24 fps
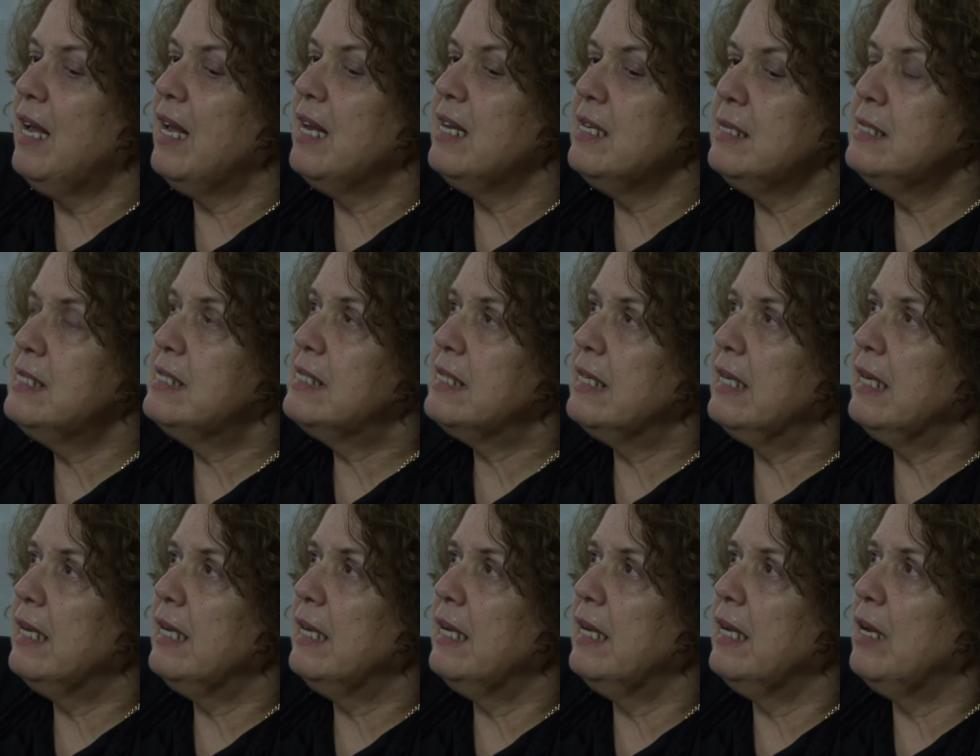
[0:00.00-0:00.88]
And
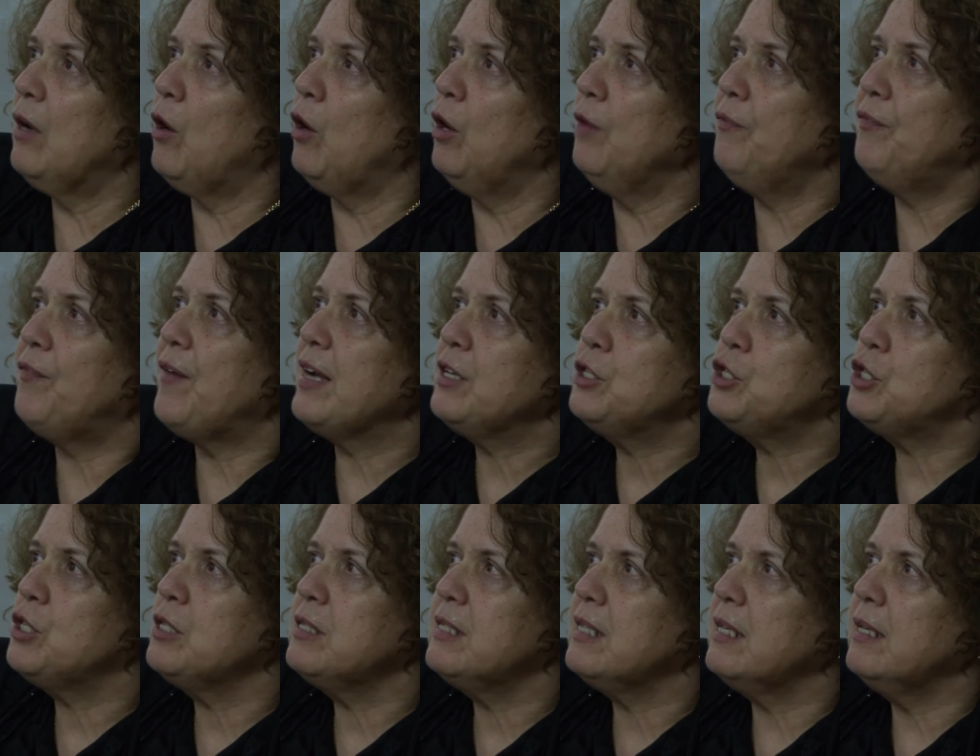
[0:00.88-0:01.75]
uh, all
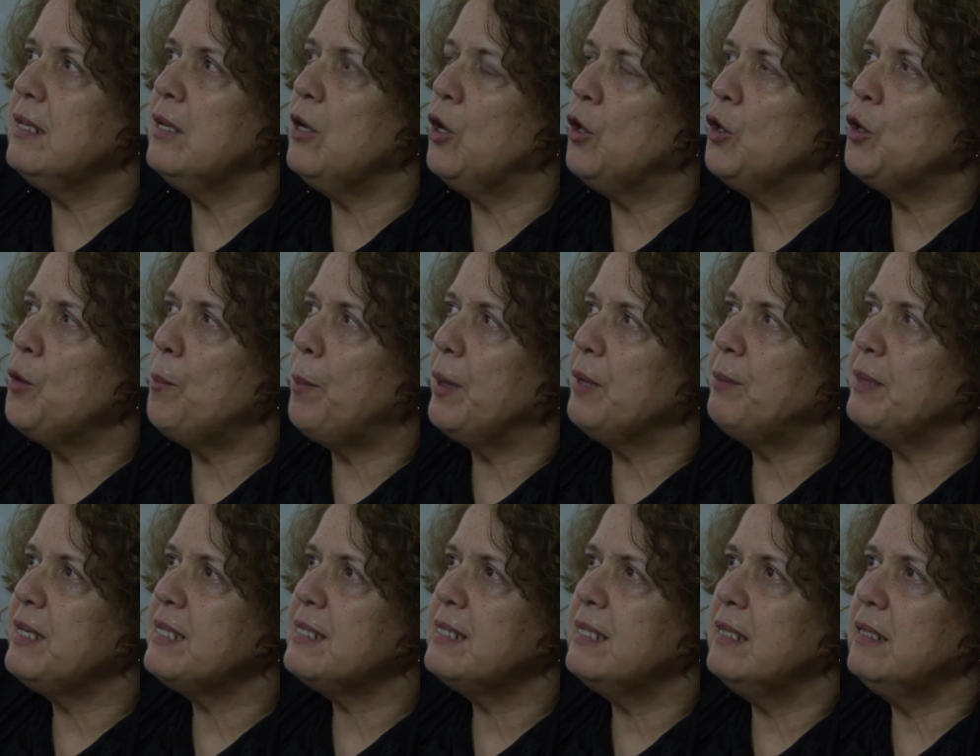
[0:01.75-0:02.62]
functions in the occupied
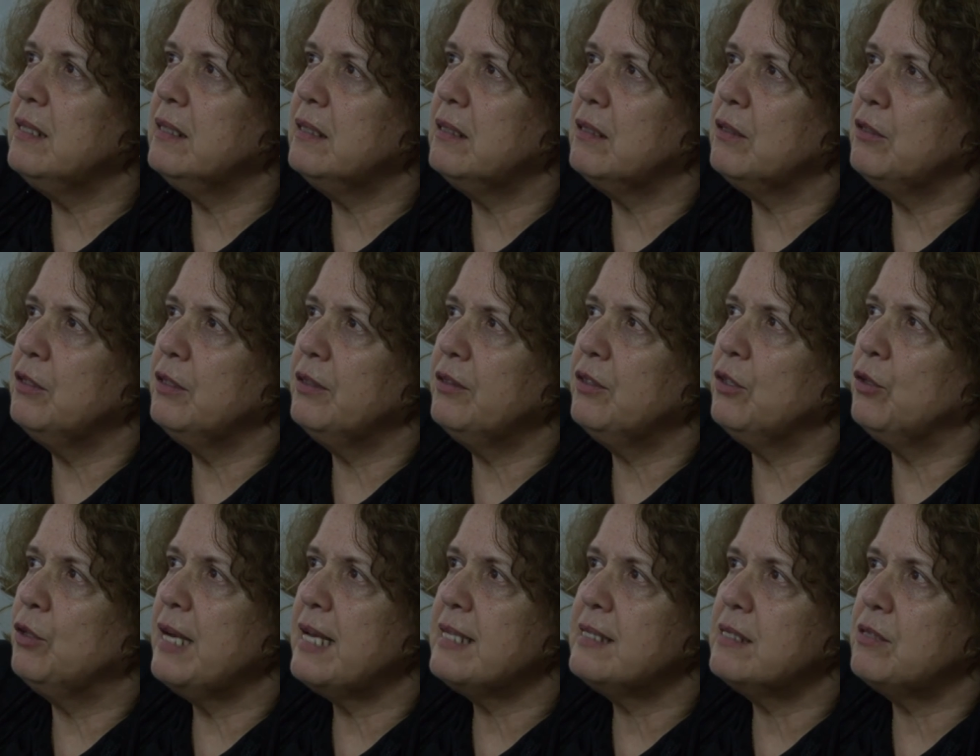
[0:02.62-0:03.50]
Palestinian
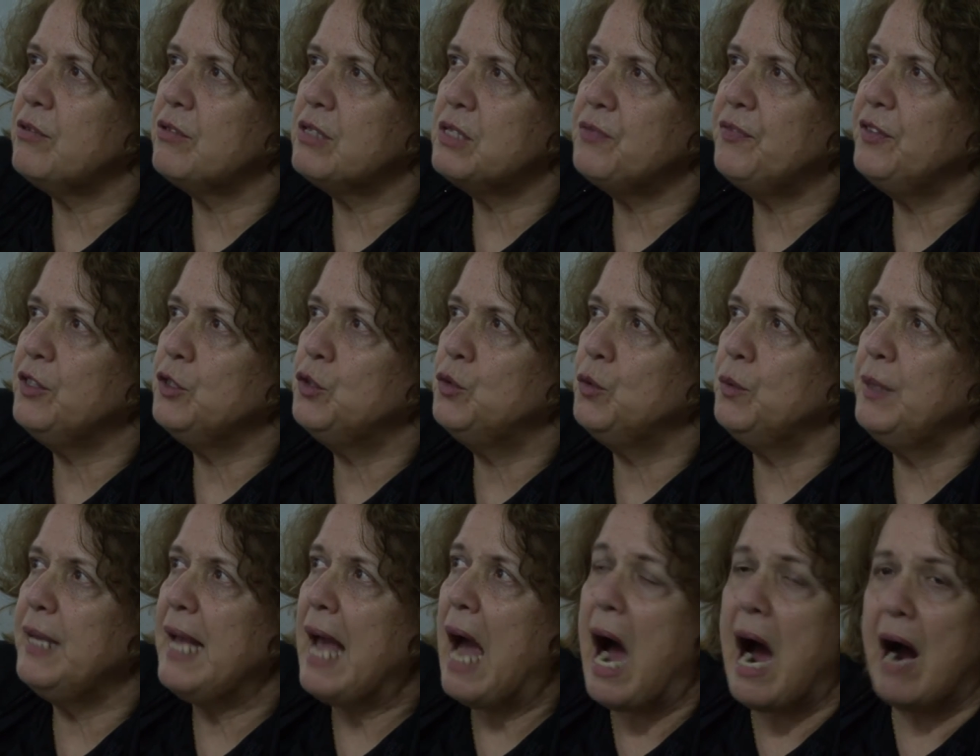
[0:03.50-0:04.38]
territory are transferred to
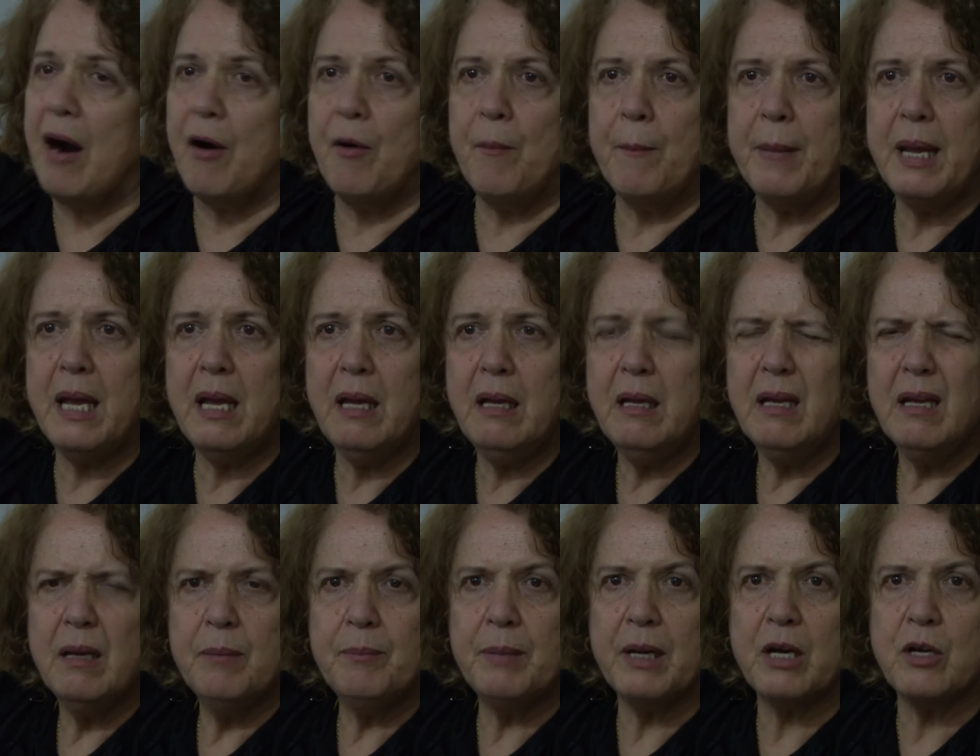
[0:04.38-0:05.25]
the army
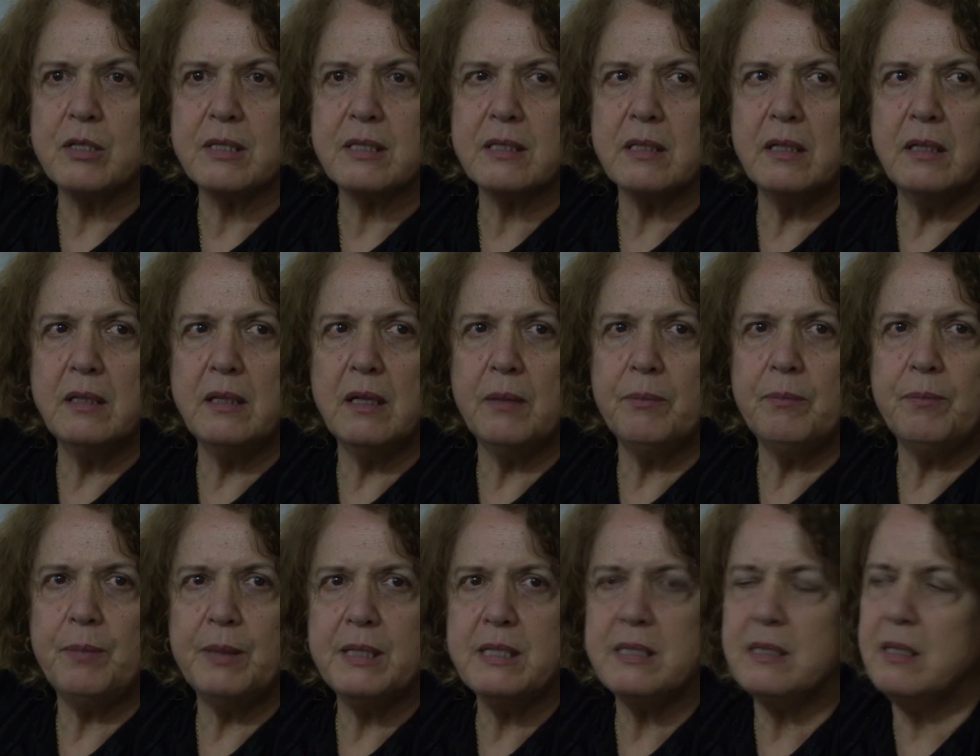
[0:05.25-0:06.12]
because in the
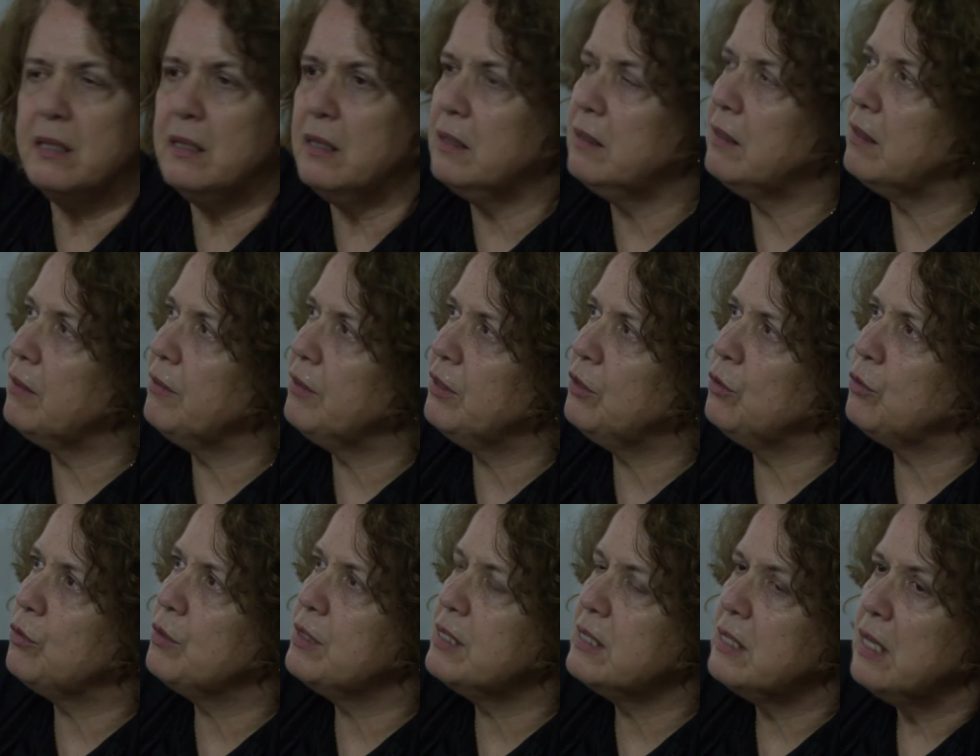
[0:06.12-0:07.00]
Palestinian
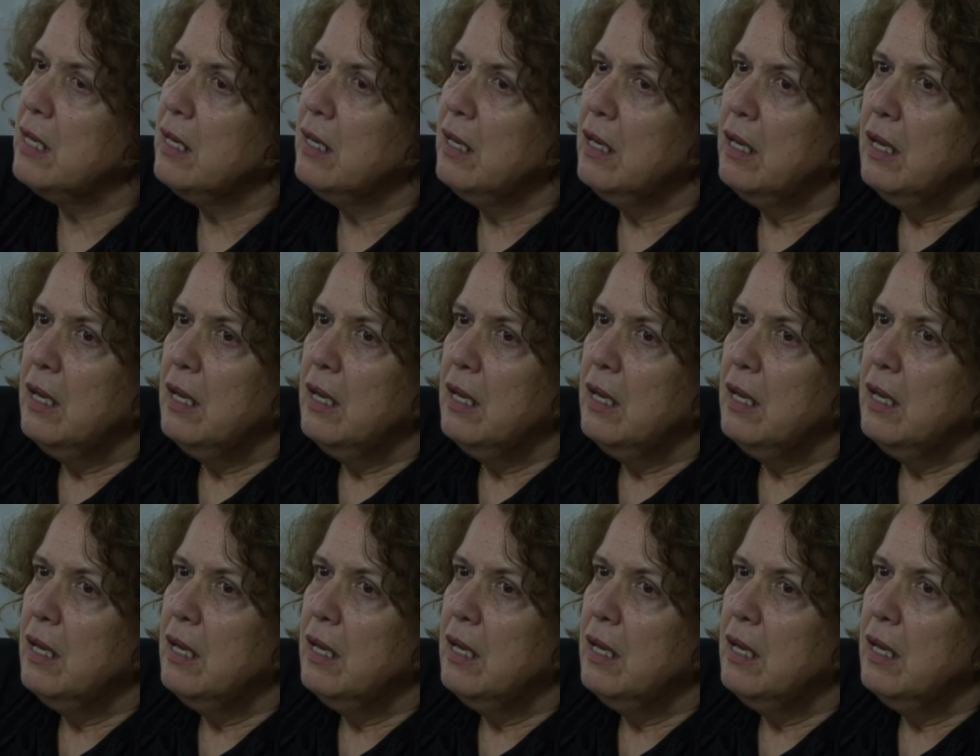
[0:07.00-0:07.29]
territories